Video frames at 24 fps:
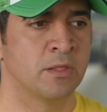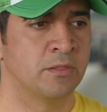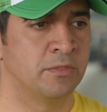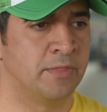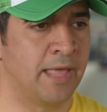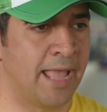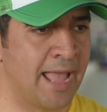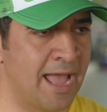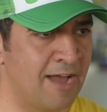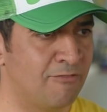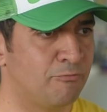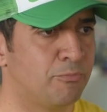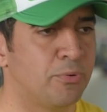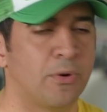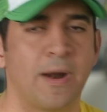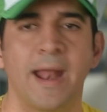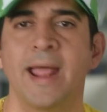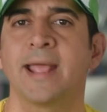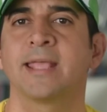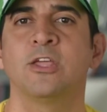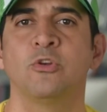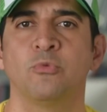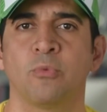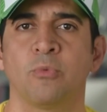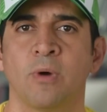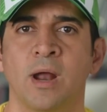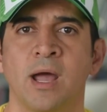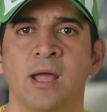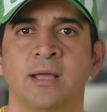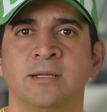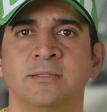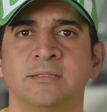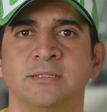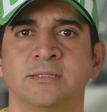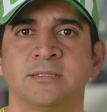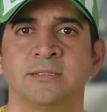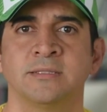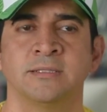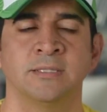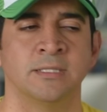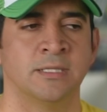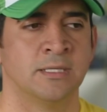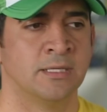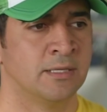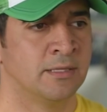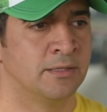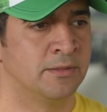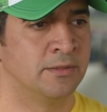They have bragging rights.
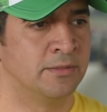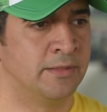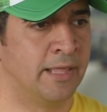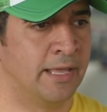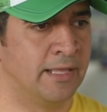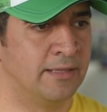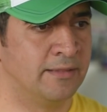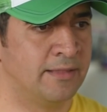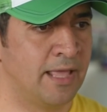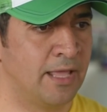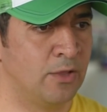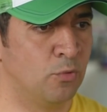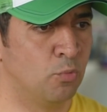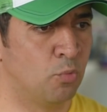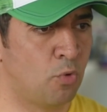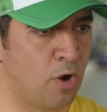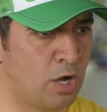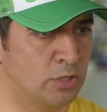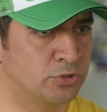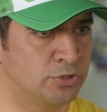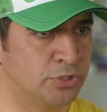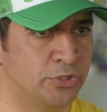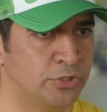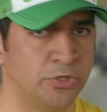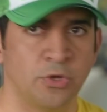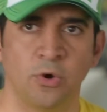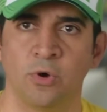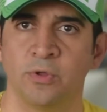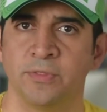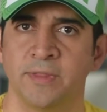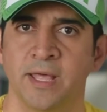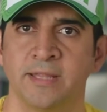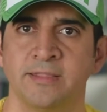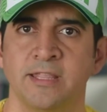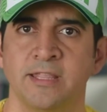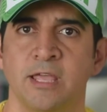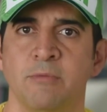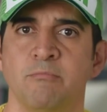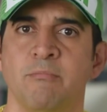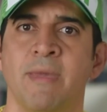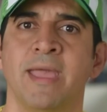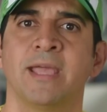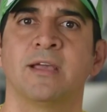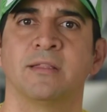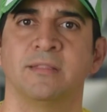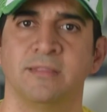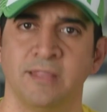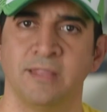They want to know that they
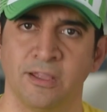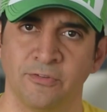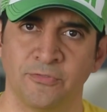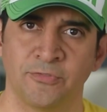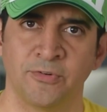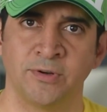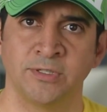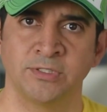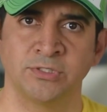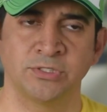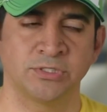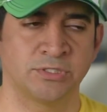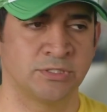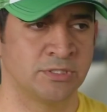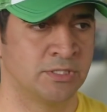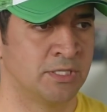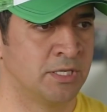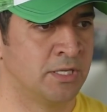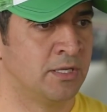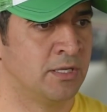make a difference.